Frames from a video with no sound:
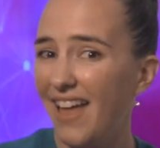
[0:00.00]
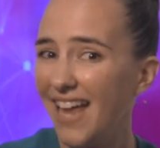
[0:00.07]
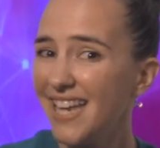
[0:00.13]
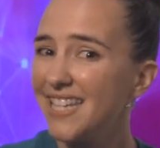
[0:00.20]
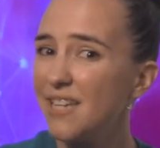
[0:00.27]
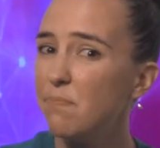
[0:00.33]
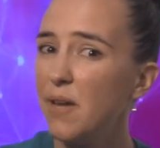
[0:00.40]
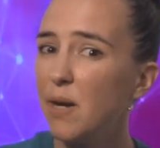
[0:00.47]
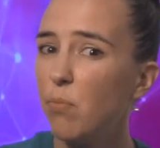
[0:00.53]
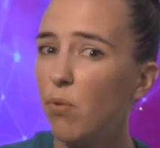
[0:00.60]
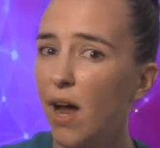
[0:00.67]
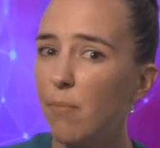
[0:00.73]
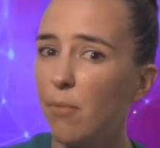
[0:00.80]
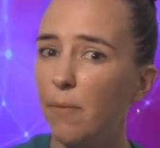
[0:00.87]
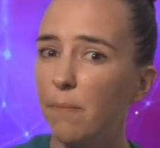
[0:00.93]
That's a big
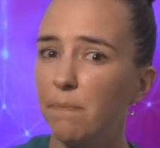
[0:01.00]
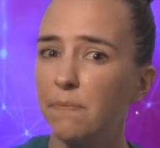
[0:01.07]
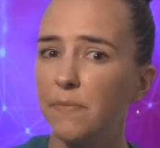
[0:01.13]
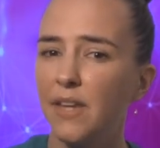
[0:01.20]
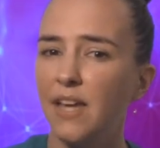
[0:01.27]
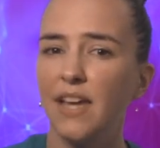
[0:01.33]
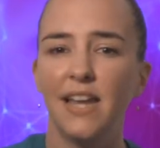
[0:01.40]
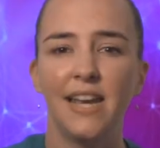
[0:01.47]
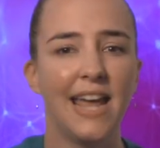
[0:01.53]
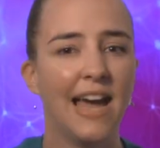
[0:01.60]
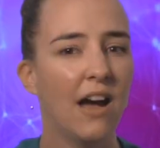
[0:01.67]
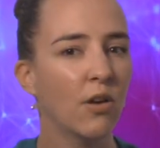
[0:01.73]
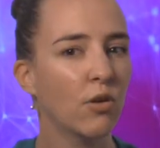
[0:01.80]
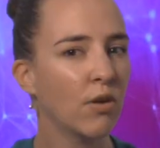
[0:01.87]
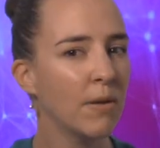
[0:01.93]
problem.
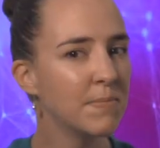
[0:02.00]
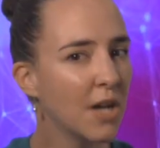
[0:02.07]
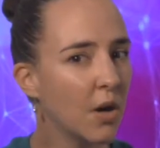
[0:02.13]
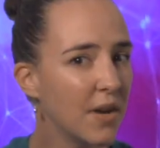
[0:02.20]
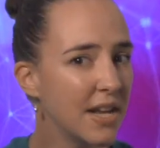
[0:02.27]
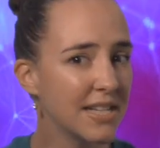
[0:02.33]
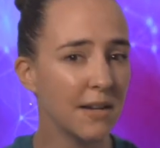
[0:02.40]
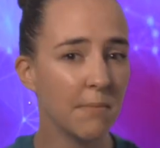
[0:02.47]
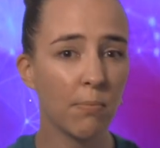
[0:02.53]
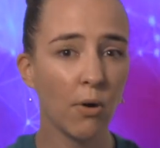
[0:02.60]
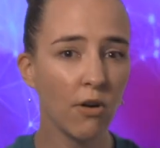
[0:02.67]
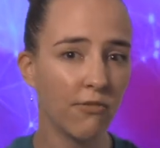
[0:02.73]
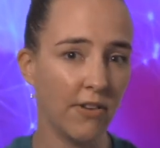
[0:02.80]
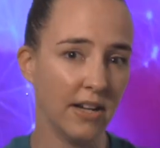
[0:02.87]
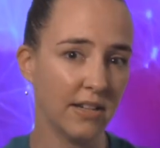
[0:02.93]
Now, crypto isn't
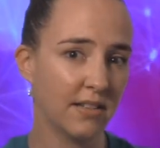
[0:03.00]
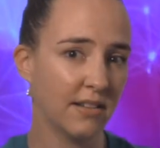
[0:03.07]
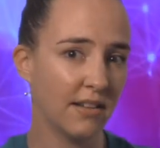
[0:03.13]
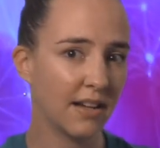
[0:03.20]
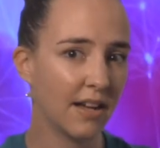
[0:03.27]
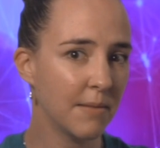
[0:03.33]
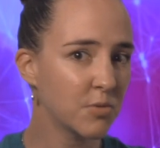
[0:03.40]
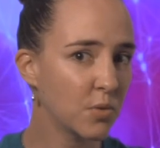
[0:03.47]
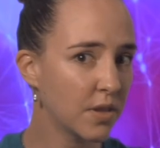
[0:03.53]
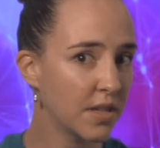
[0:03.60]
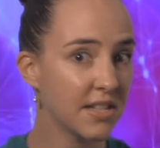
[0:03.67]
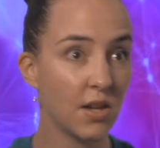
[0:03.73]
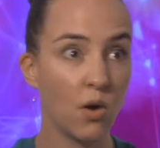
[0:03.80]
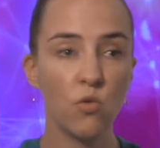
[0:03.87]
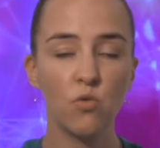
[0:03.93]
perfect. It comes with
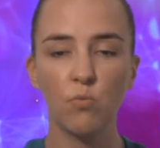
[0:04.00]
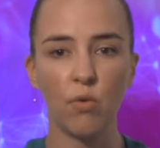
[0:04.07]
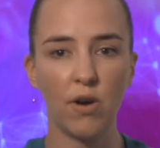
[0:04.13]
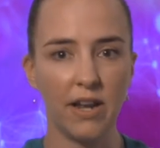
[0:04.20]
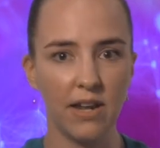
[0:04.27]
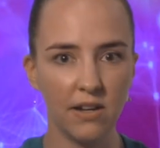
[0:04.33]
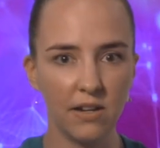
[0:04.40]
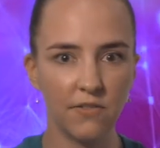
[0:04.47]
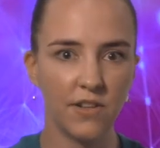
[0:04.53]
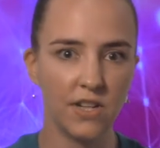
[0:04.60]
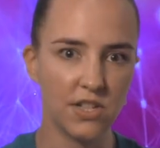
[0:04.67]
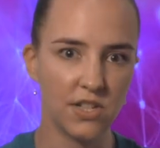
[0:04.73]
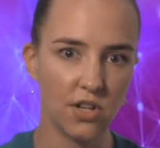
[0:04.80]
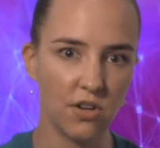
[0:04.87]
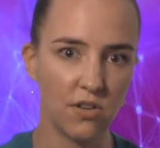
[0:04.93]
its own brand of
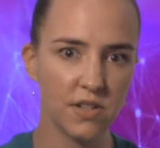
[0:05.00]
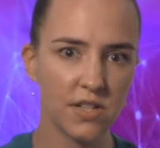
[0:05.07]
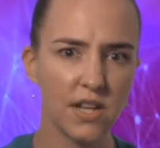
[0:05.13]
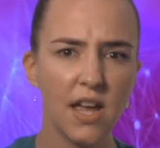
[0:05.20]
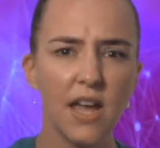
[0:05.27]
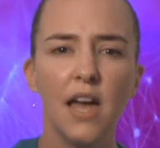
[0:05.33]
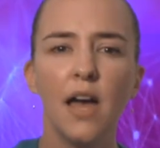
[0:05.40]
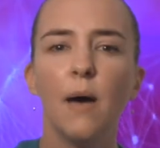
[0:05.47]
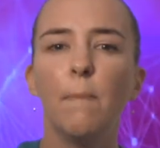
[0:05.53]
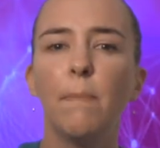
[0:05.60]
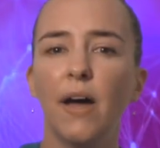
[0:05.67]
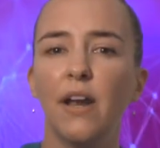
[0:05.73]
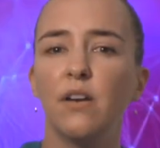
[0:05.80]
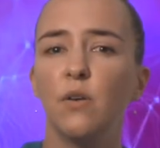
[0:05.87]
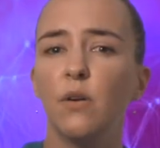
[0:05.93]
concerns.
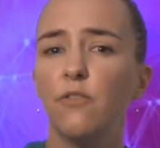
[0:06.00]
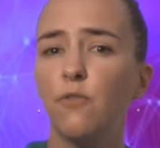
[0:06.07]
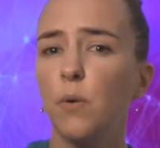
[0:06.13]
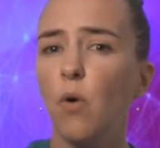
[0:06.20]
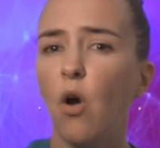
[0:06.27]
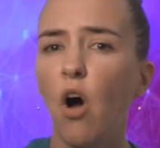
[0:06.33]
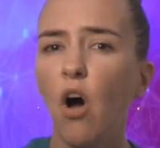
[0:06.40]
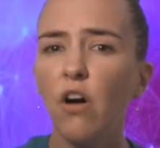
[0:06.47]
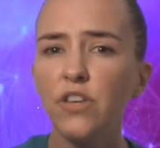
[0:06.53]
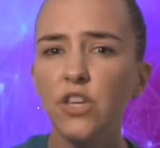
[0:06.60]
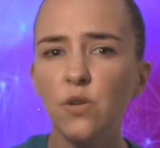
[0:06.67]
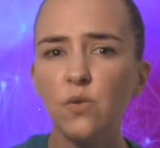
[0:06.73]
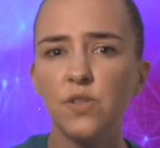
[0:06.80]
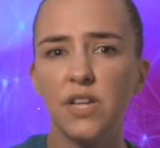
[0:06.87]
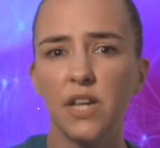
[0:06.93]
But if we were all
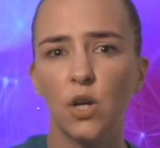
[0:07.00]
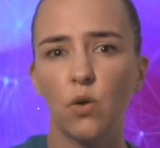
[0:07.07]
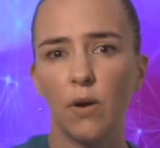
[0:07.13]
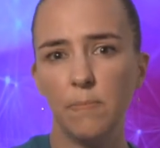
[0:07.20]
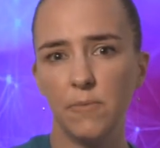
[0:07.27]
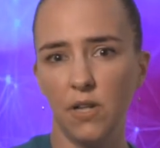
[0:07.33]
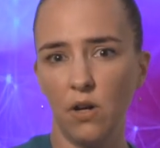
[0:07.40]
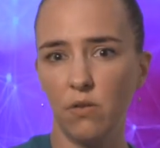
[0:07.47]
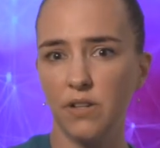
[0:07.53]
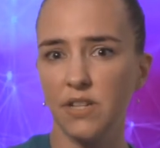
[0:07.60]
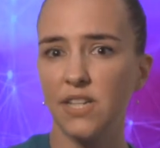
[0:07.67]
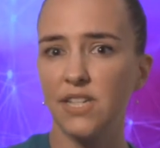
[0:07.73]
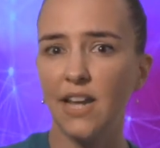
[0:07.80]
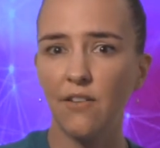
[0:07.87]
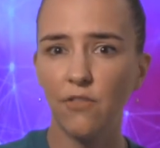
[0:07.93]
using crypto
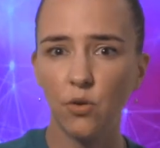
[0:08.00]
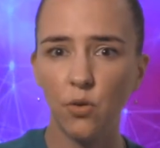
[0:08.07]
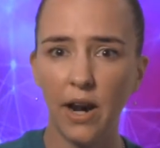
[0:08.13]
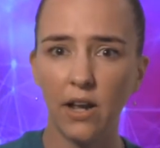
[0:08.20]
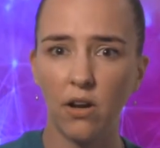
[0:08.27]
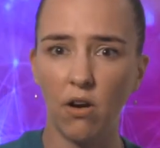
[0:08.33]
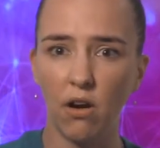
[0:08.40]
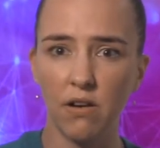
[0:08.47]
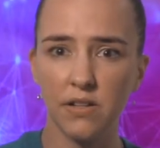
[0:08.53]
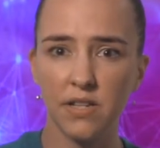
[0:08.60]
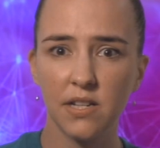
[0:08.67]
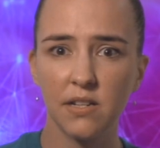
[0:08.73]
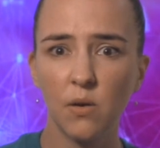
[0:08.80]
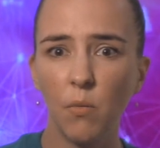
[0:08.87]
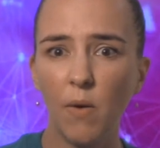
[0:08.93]
instead of credit
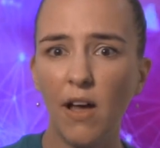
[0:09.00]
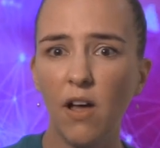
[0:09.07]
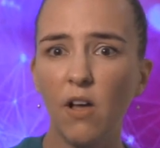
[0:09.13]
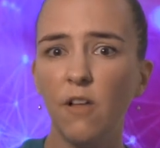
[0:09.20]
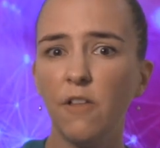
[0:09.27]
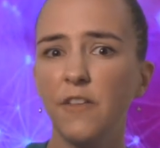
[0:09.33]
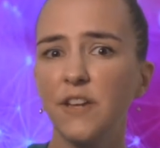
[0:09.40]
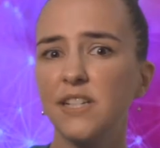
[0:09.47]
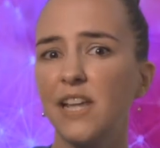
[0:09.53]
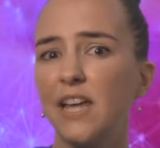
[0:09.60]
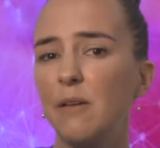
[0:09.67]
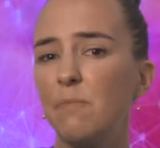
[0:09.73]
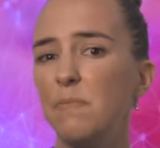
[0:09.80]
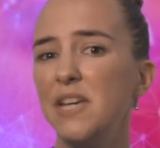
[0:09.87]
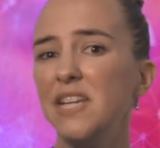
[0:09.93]
cards, well, things
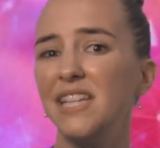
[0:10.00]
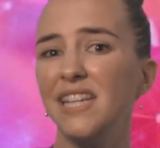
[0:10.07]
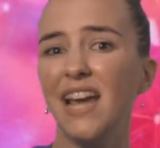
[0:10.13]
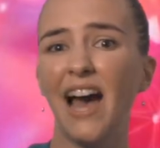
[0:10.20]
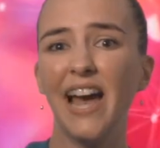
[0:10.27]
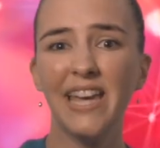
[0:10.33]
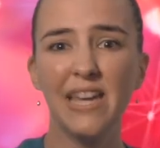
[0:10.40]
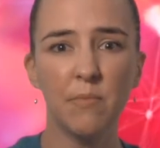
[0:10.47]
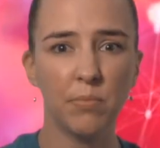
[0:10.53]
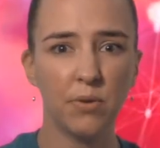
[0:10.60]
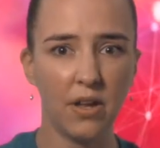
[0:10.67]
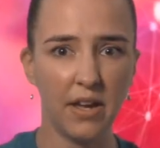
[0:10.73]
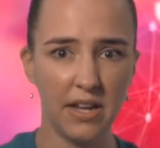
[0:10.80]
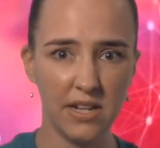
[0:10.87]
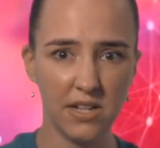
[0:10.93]
like PCI
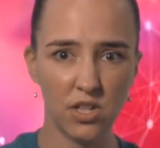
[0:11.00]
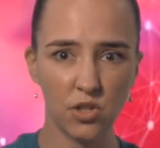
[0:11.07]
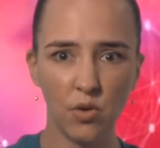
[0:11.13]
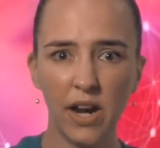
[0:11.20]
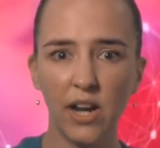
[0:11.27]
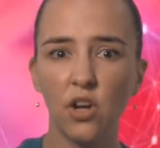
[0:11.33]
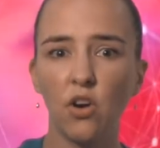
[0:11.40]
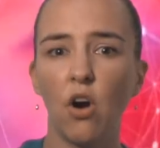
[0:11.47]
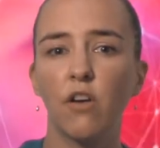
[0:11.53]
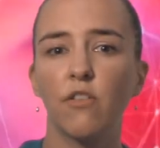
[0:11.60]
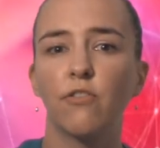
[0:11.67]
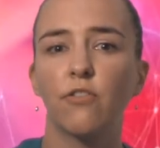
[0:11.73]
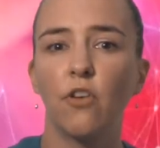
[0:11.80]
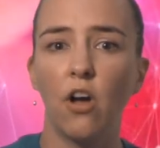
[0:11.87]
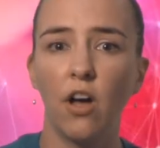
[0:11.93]
compliance, credit
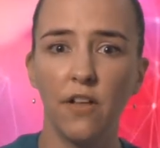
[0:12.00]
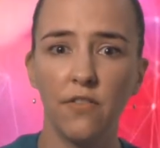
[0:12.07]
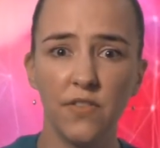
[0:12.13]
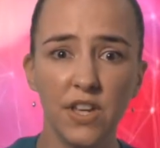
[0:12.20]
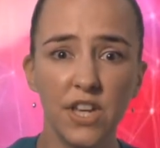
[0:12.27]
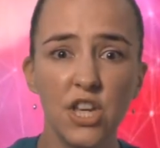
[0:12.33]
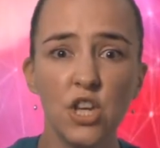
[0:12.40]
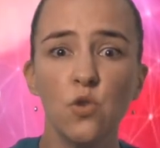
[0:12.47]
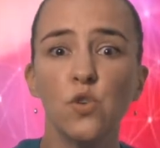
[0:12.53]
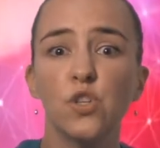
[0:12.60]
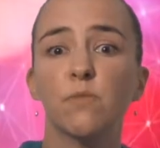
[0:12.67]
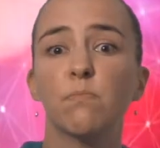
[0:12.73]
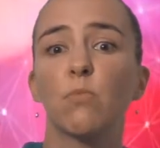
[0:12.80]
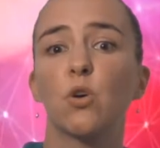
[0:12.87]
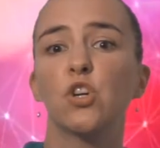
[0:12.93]
card fraud, the
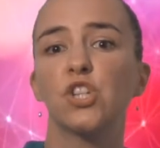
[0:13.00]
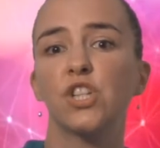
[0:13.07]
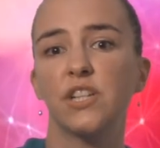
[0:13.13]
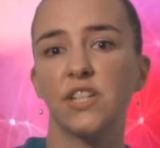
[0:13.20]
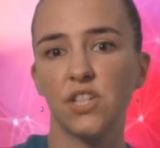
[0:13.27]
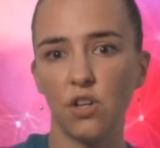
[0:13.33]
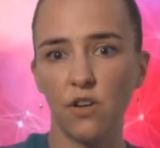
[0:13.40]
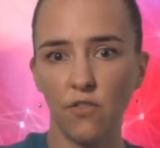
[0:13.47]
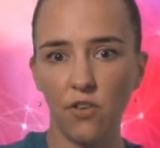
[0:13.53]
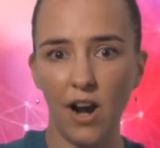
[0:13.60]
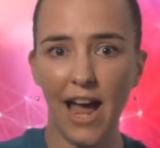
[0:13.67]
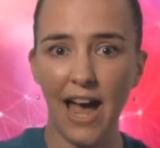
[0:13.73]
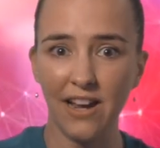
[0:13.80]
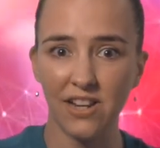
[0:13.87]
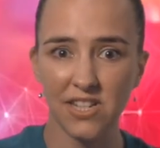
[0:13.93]
huge merchant server
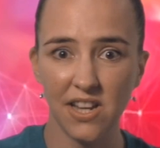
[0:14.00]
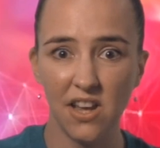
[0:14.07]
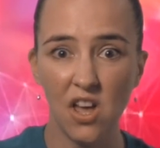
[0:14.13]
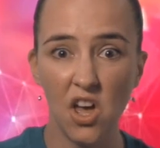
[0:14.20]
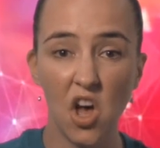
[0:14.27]
hacks,